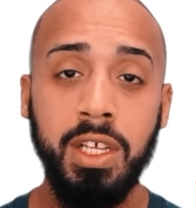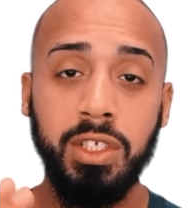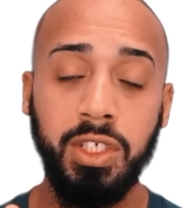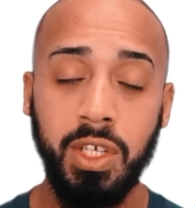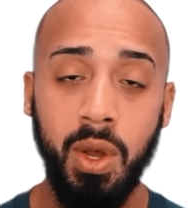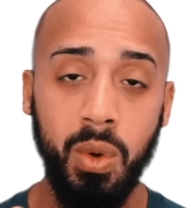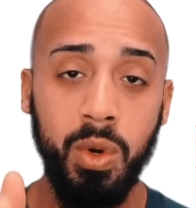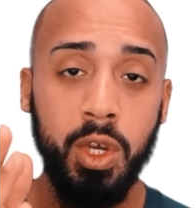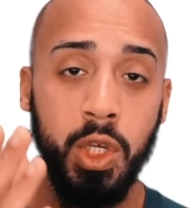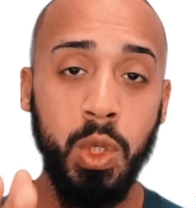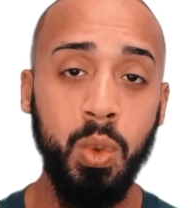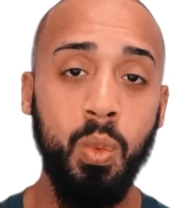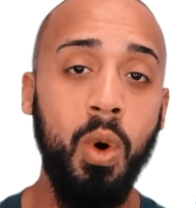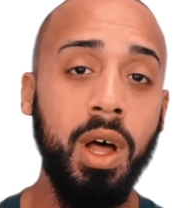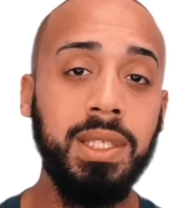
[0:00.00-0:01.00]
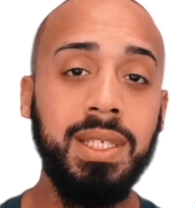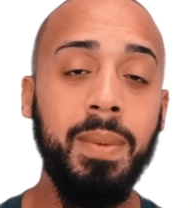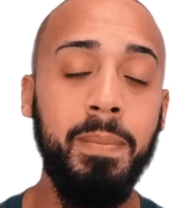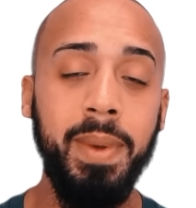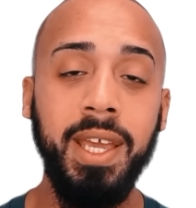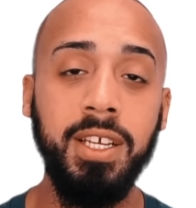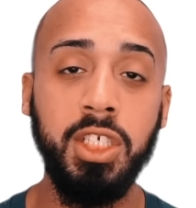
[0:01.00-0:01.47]
So you want to
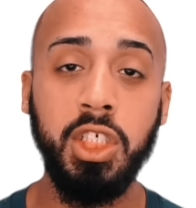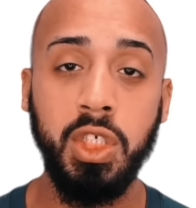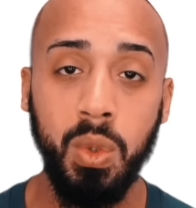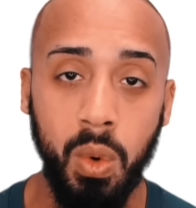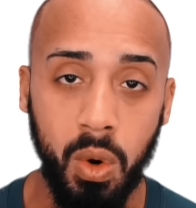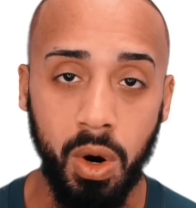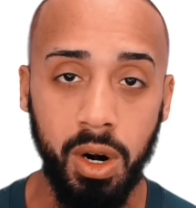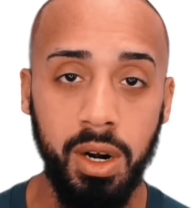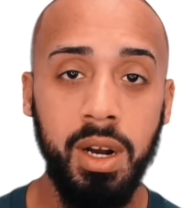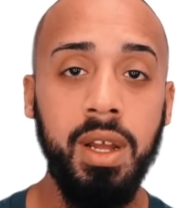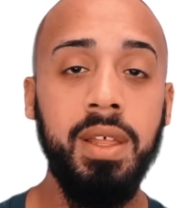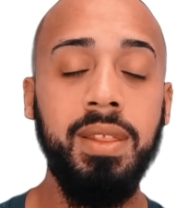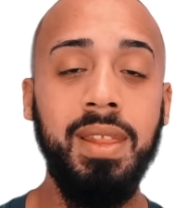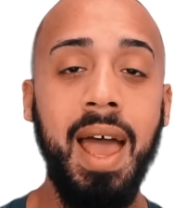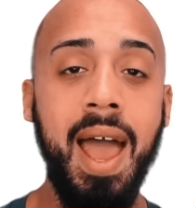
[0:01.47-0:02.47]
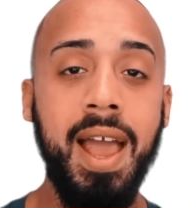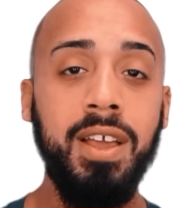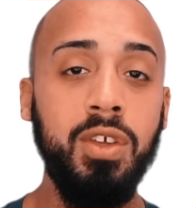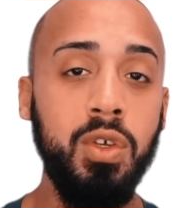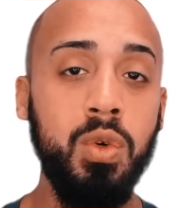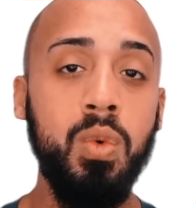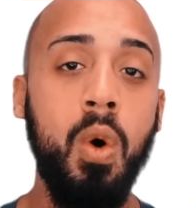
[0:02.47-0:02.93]
make sure
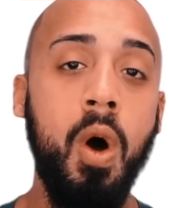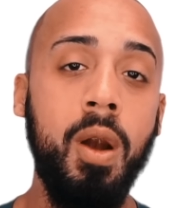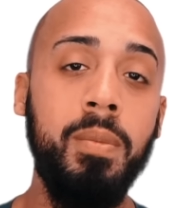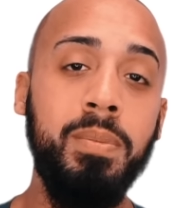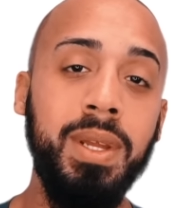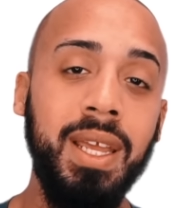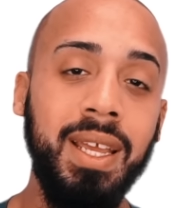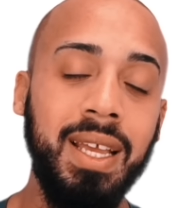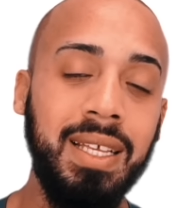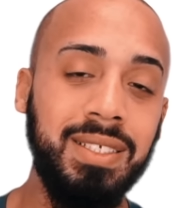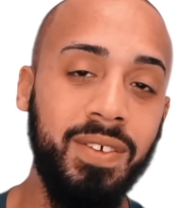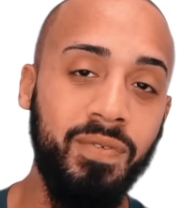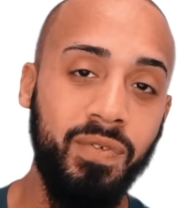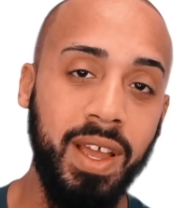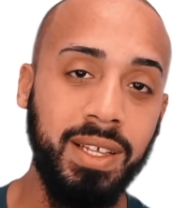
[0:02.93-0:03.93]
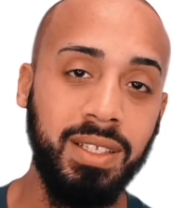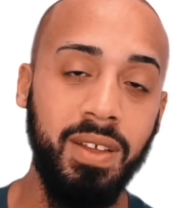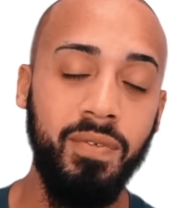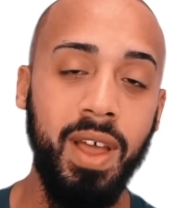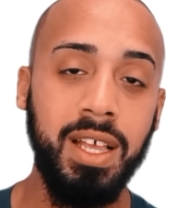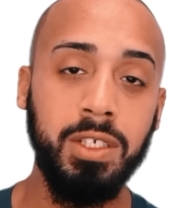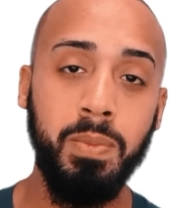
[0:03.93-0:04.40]
that you are being as
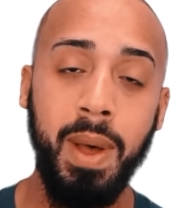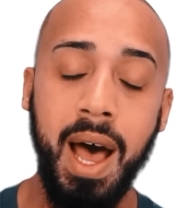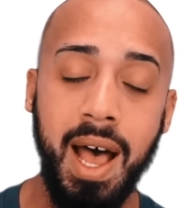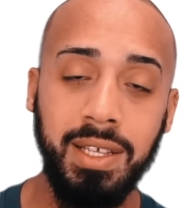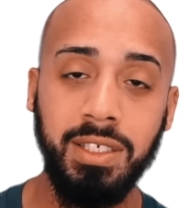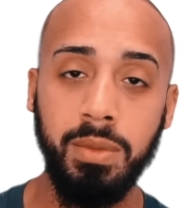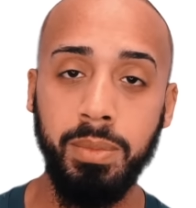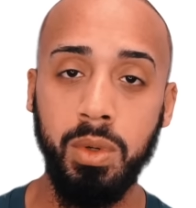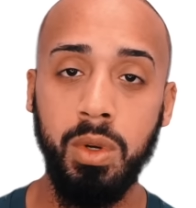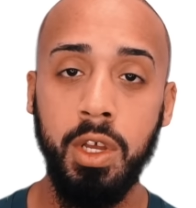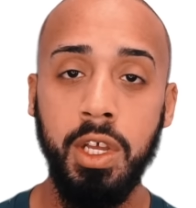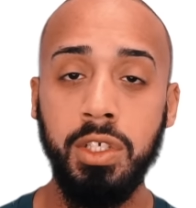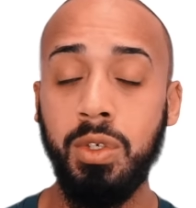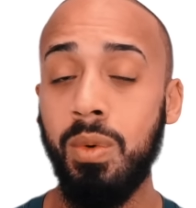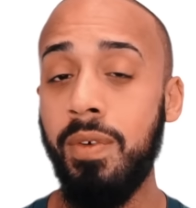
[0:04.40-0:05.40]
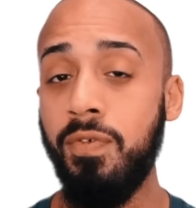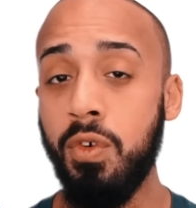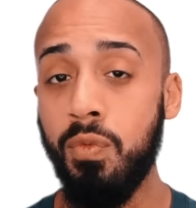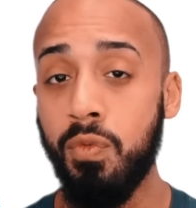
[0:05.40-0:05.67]
effective as possible. So if